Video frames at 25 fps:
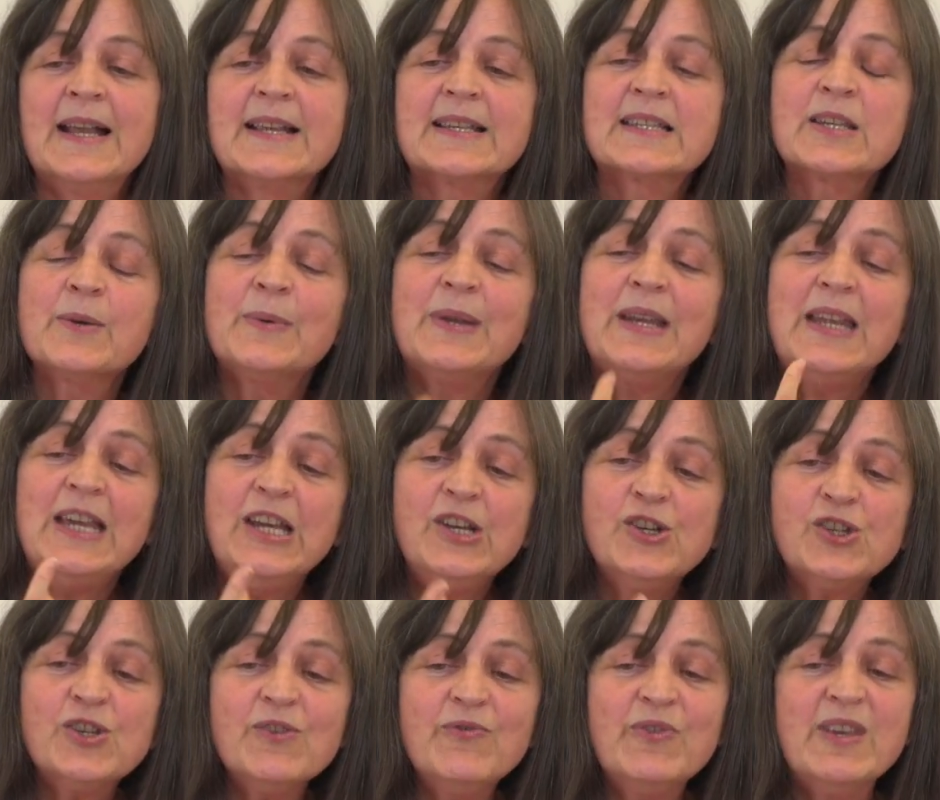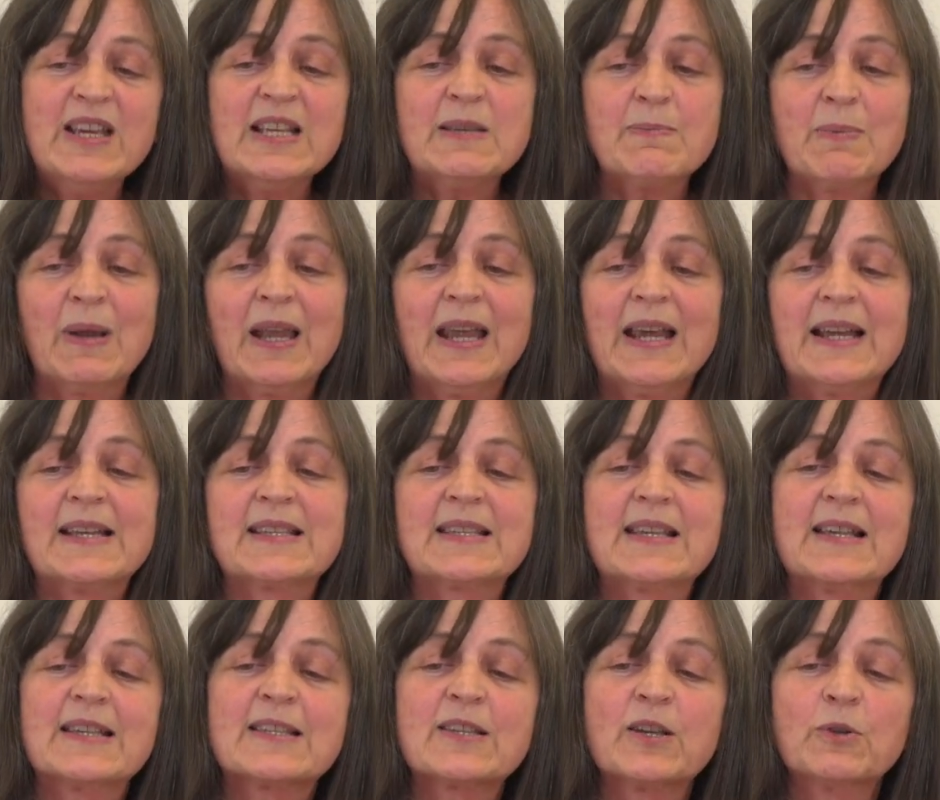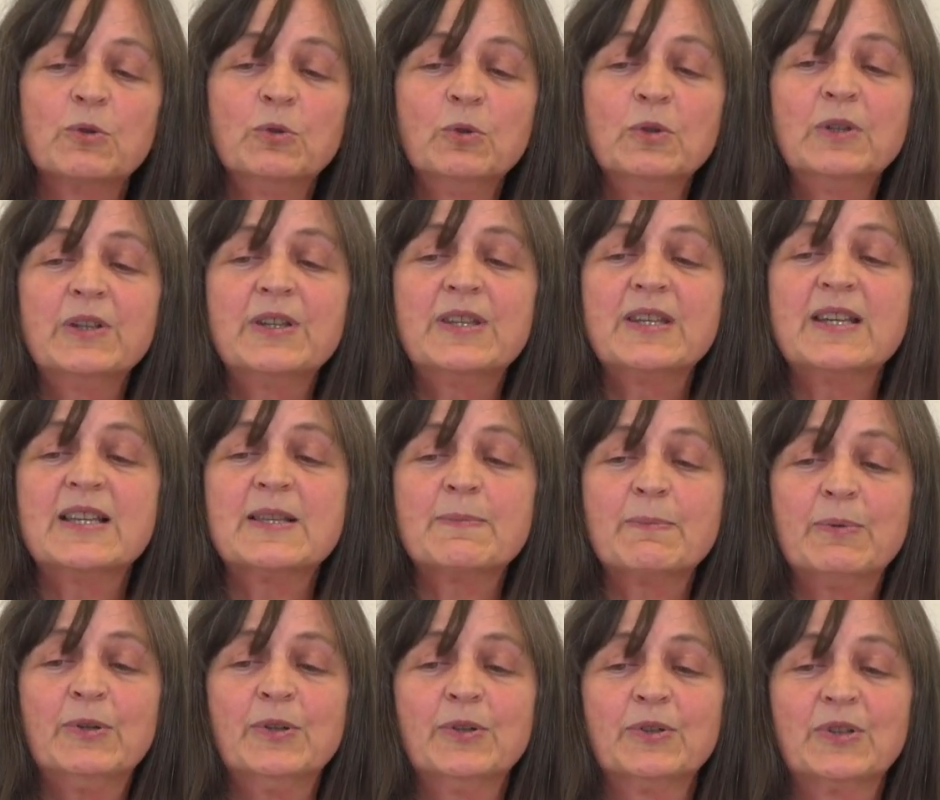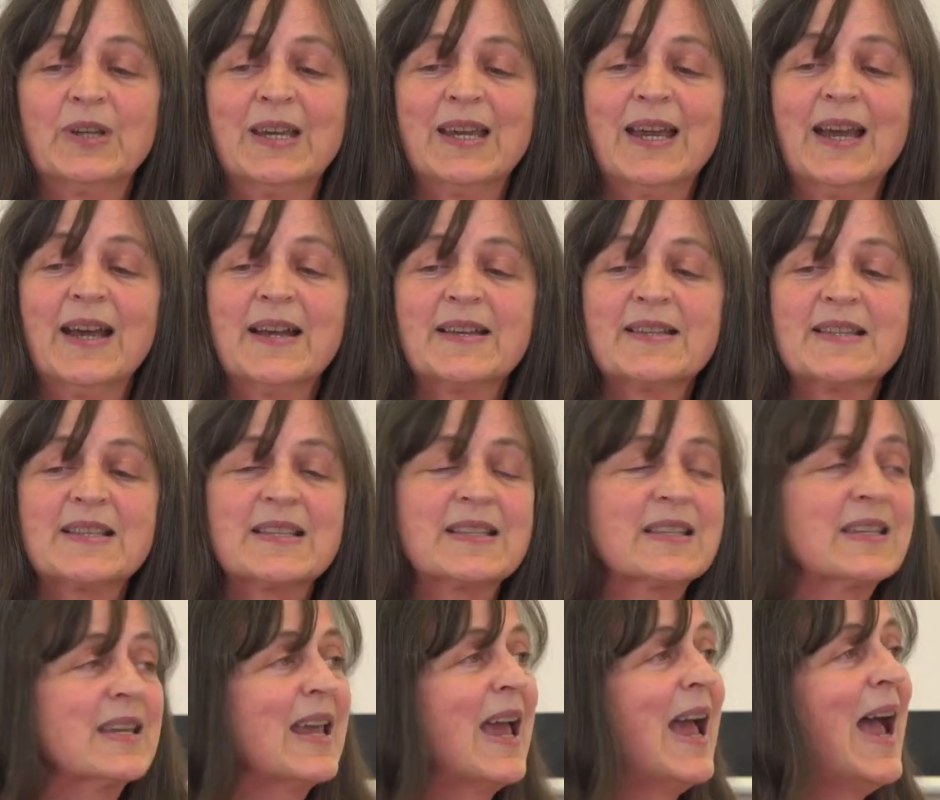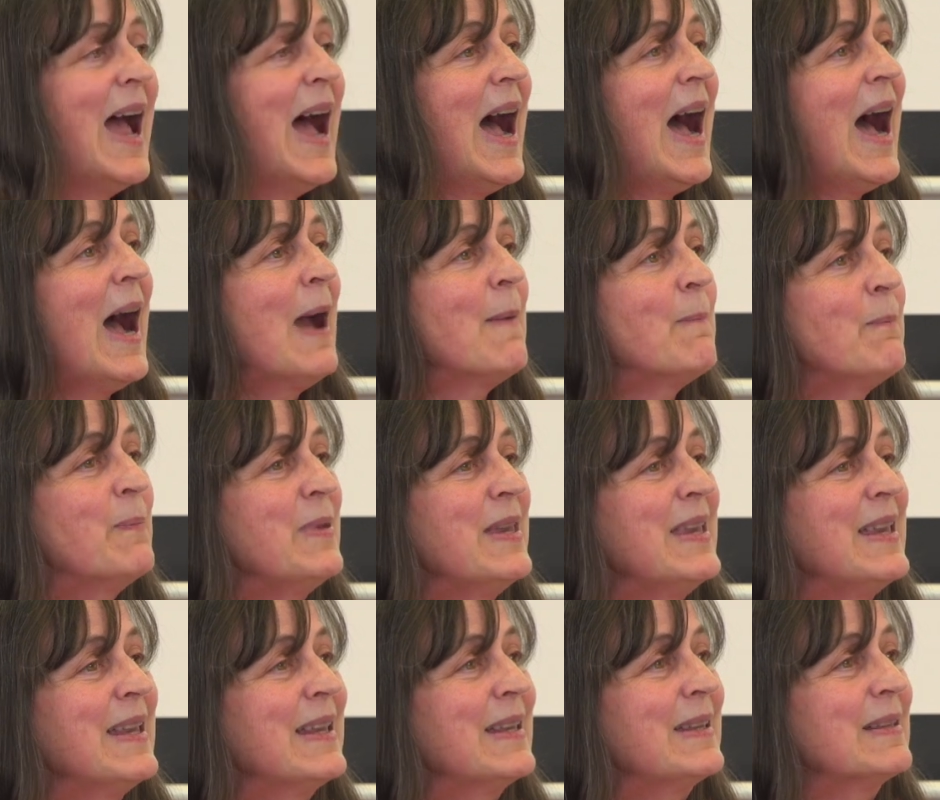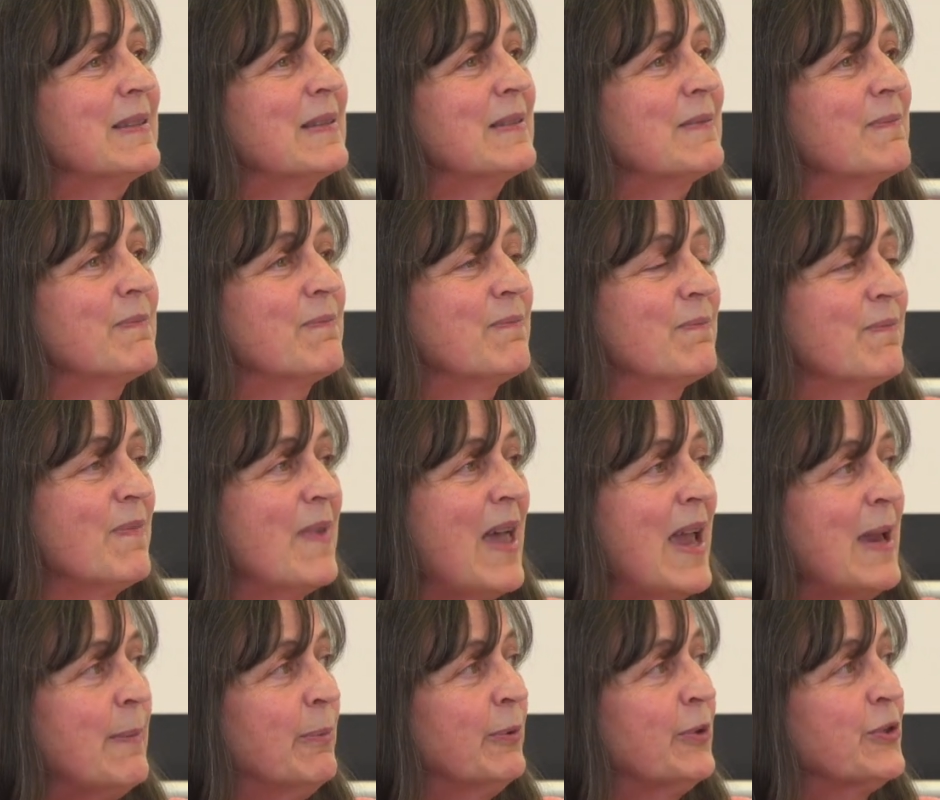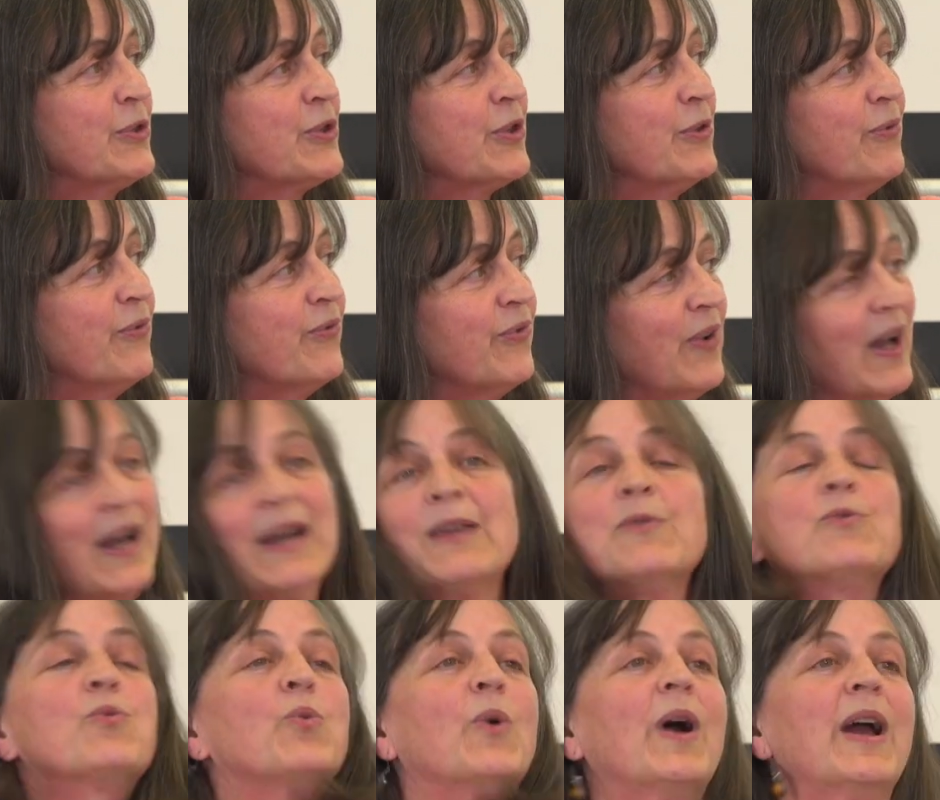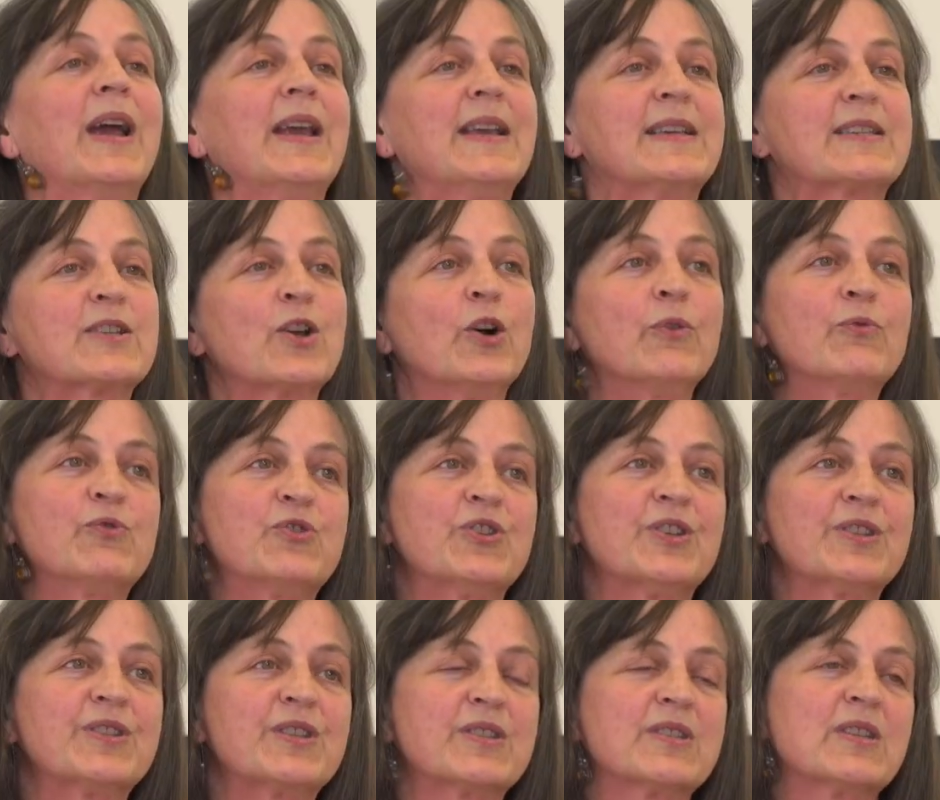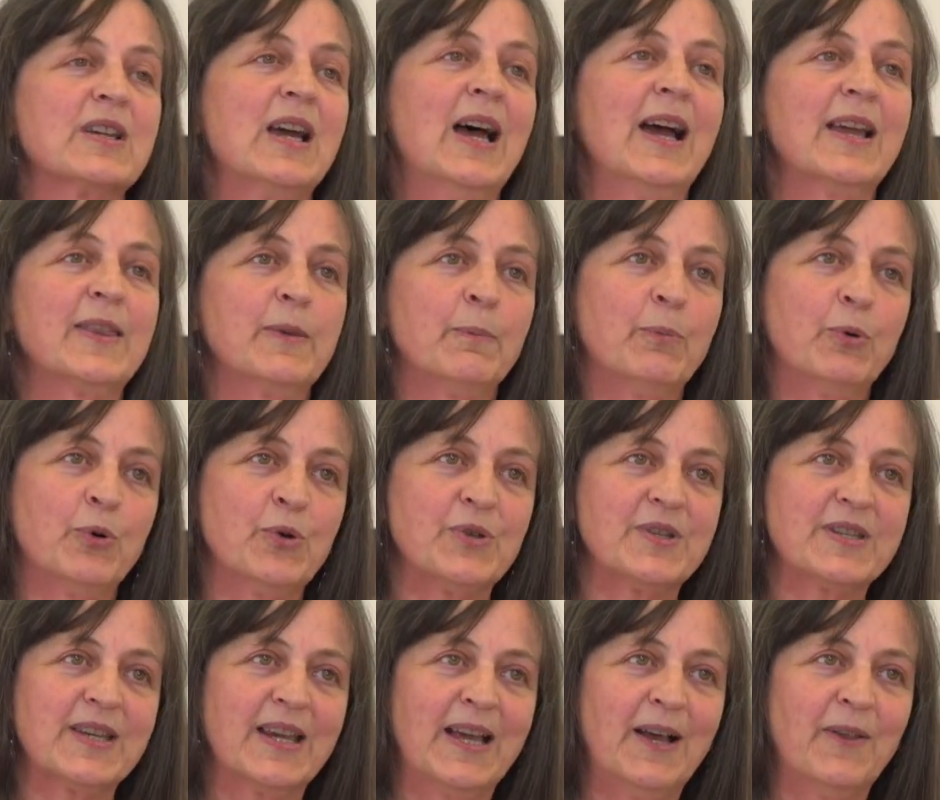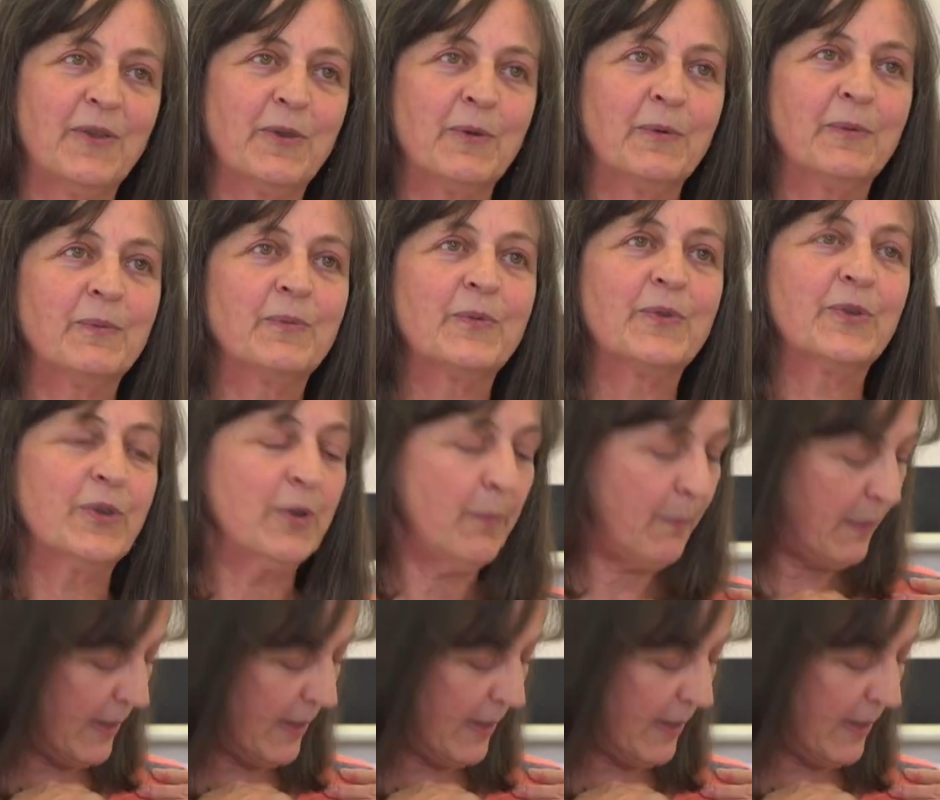So in each of these places and all of these podcasts, I've been able to find ways of just either pointing out the